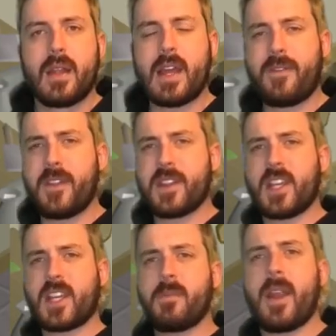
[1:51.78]
Now for the
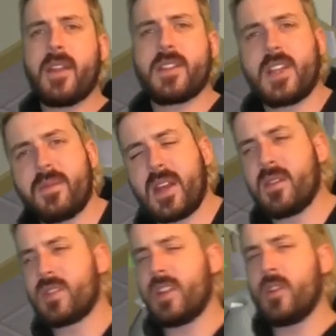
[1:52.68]
second part of this update, it
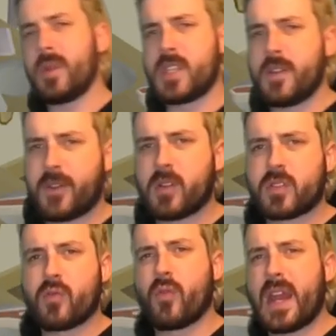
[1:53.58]
was a little bit difficult
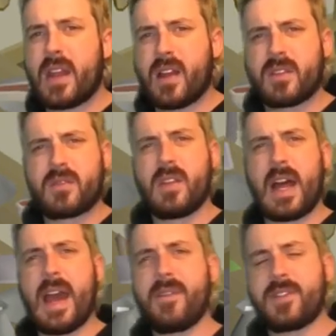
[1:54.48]
to read. I
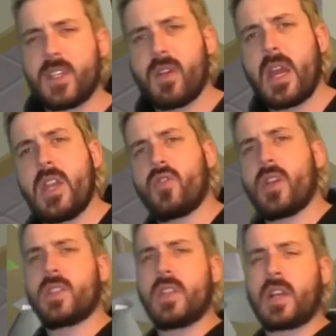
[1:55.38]
have zero
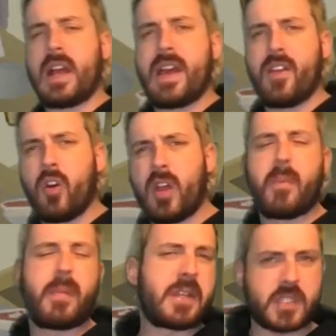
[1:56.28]
interest in the clan hall. I'm a
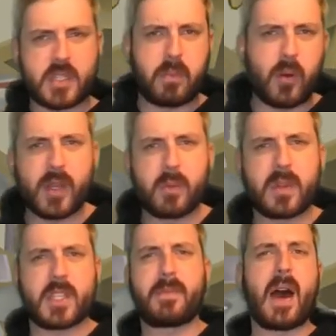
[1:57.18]
bit disappointed with
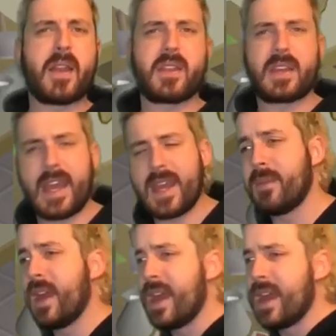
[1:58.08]
this part of the game.
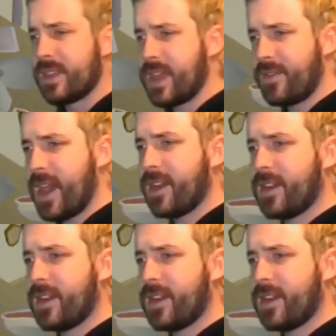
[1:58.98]
They've added